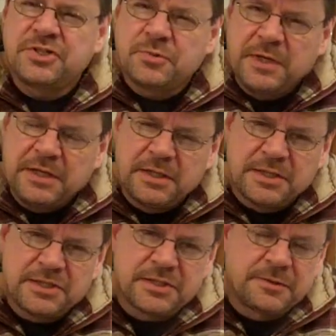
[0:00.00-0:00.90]
the
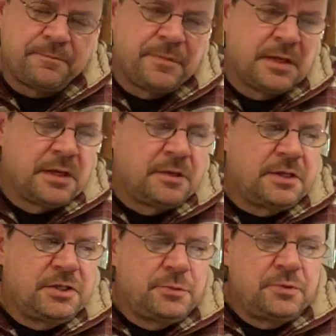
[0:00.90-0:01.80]
sweetness
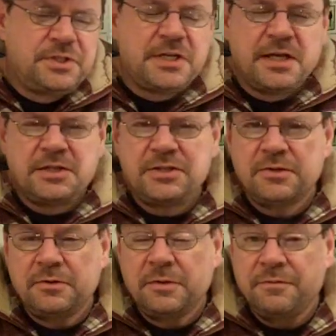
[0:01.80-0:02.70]
that you would tend
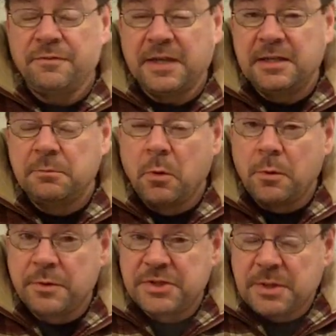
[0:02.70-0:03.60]
to find
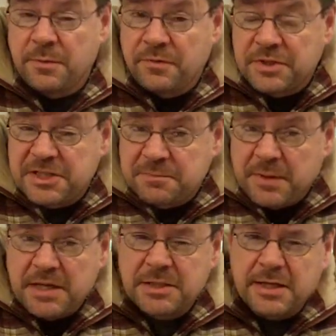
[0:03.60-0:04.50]
more with some of the
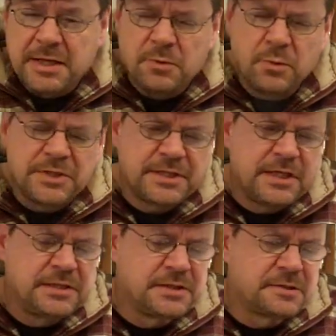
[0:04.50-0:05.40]
Speyside
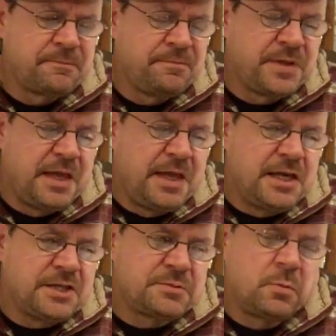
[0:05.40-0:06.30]
whiskies.
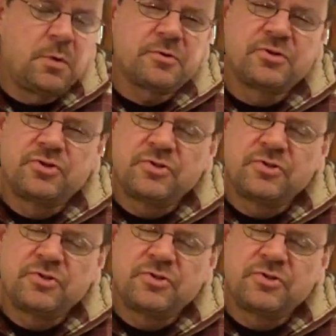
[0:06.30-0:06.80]
It's more,